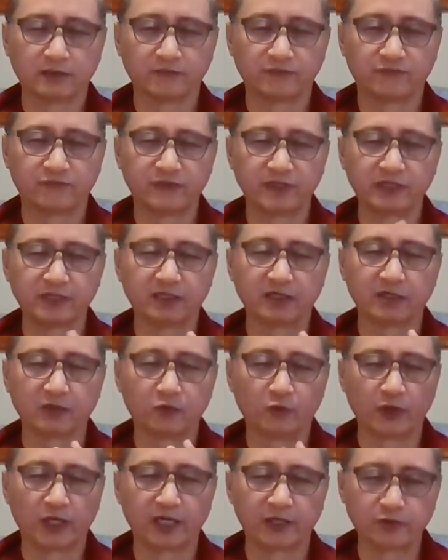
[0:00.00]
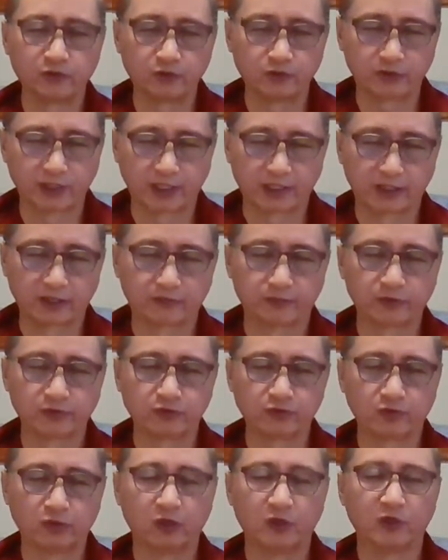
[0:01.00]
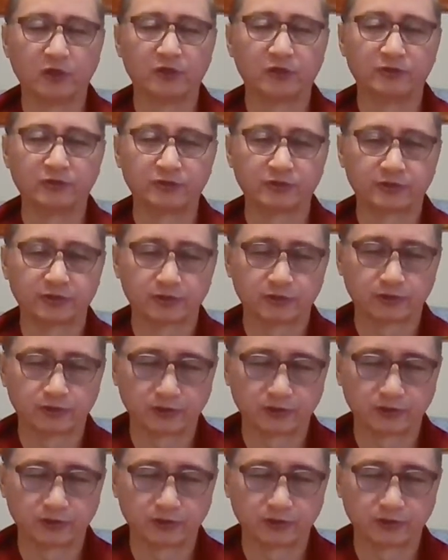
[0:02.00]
a figure where you can able to learn